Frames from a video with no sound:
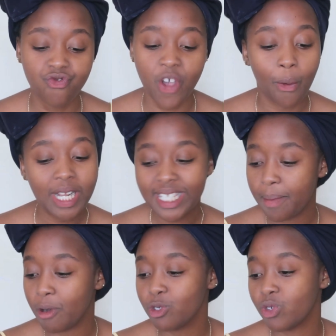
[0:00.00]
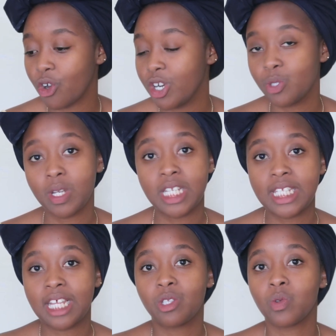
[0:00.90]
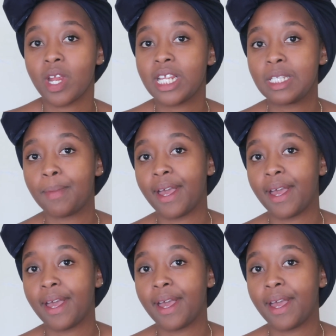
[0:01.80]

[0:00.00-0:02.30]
The one time I want to record is when it says red is